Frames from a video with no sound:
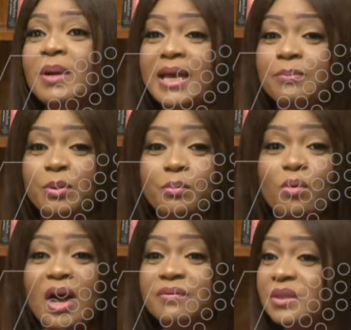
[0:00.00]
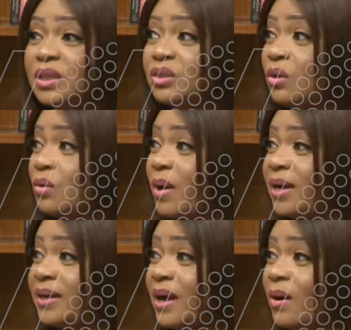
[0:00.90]
like people have TikTok
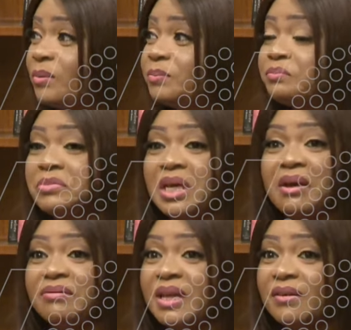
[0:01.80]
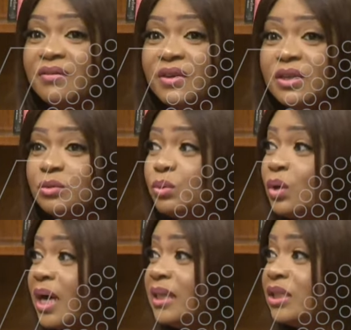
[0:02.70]
right now. Yeah. They have their
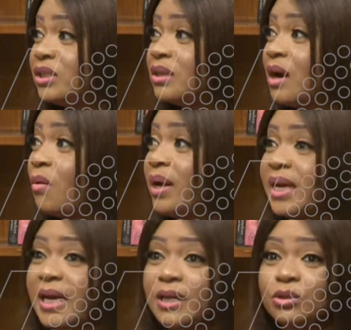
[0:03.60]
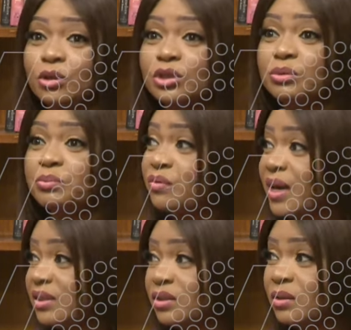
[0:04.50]
Facebook and Instagram where yeah. they can just
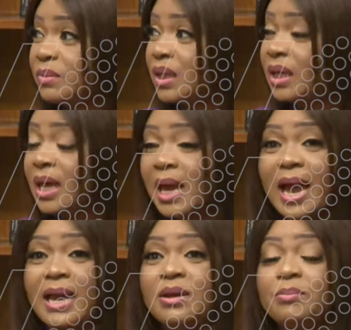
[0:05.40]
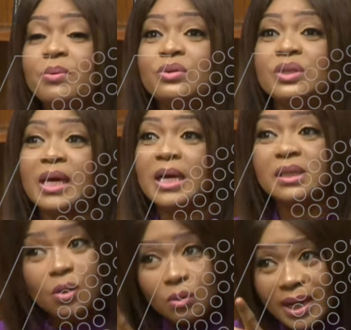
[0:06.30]
improvise something mm. and a producer can
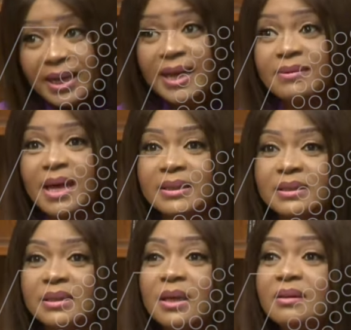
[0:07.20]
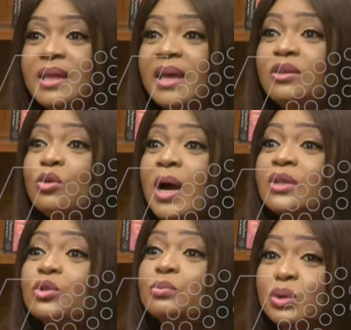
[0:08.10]
say, oh, I like that. Mm. Then you
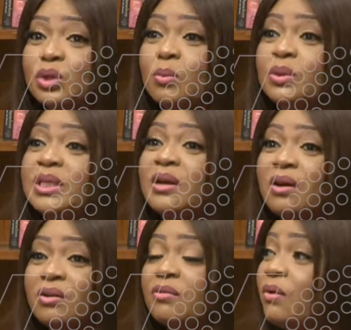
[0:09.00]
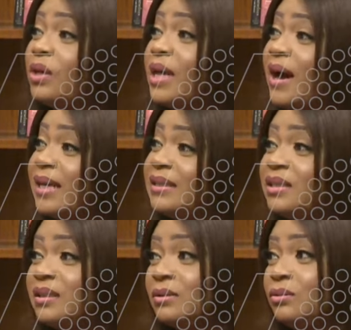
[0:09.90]
had to put up with a lot of other
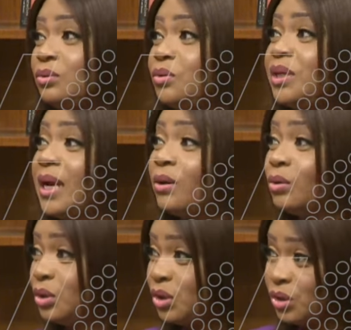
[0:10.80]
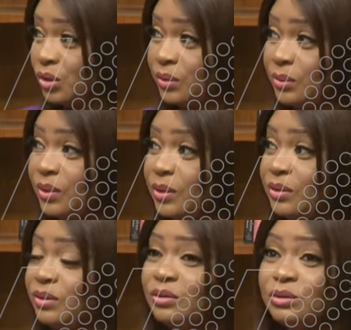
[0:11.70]
artists mm. during an audition.
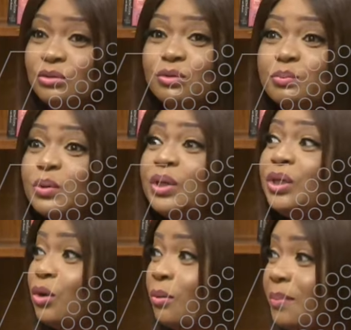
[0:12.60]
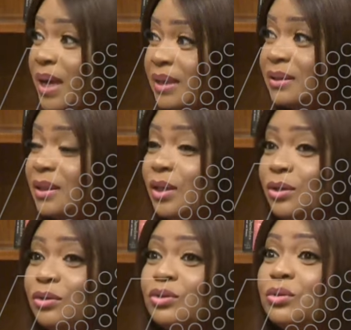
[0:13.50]
Okay. You need okay. to put in your best. Yeah.
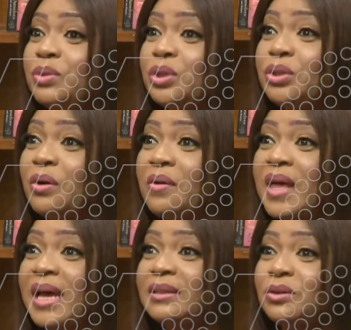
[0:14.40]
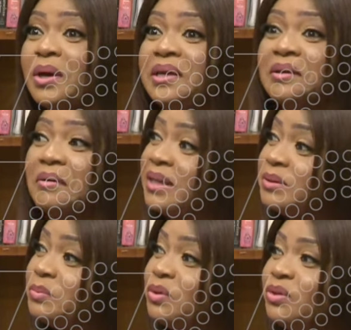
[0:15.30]
You need to be sure that you're in the
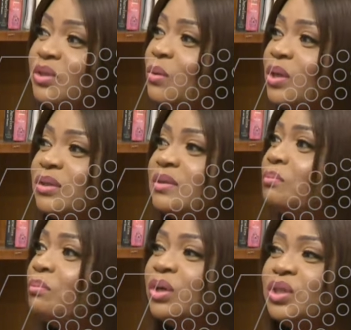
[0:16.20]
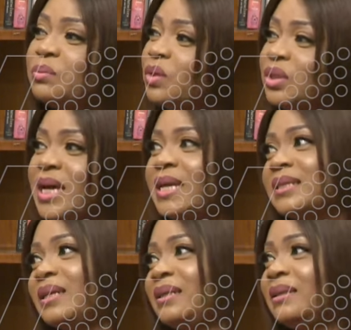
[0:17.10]
right mood. It mm. was much more
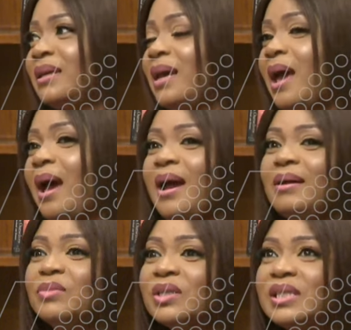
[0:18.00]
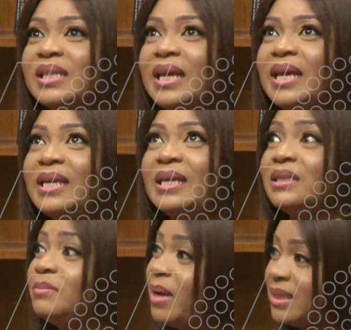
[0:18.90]
tasking. Mm. I'm not saying
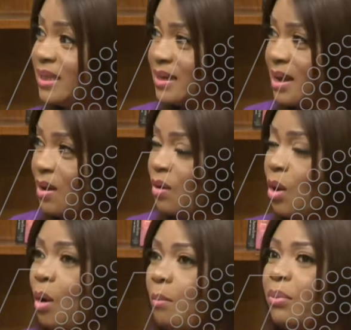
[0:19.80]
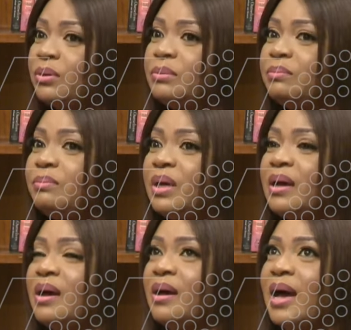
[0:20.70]
it's better now, yeah. but
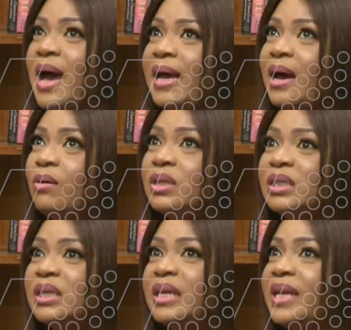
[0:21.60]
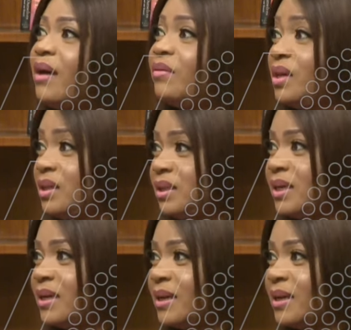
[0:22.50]
uh, I can only say they have it easier